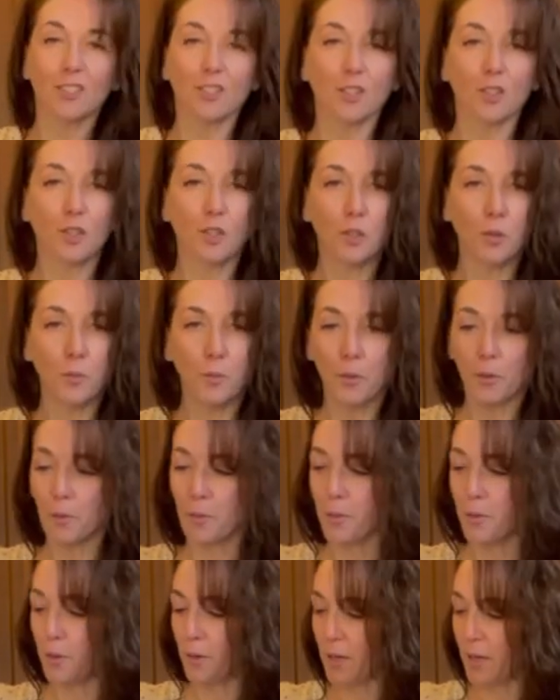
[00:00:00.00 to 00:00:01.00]
a super
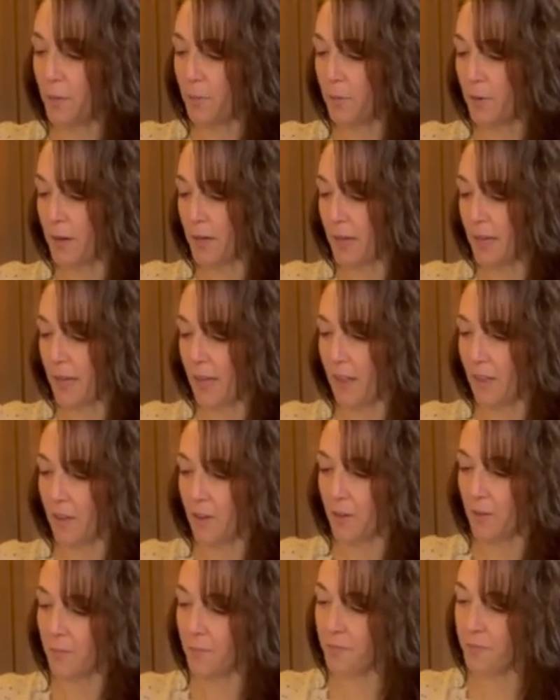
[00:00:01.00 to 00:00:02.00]
pretty, pretty
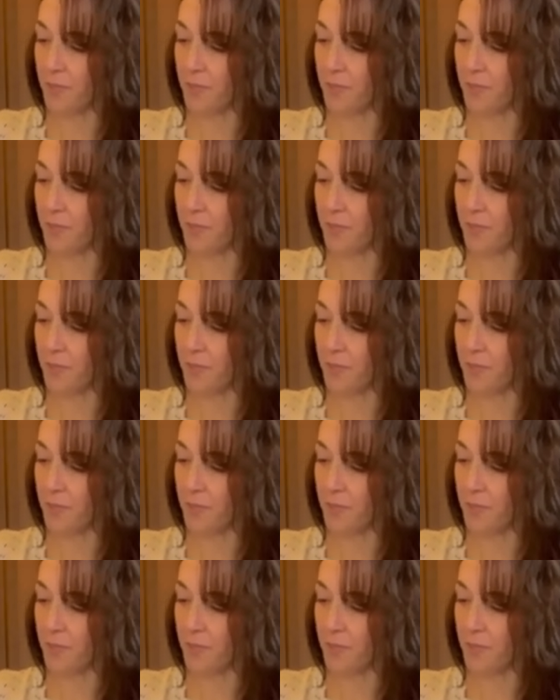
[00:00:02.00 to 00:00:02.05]
color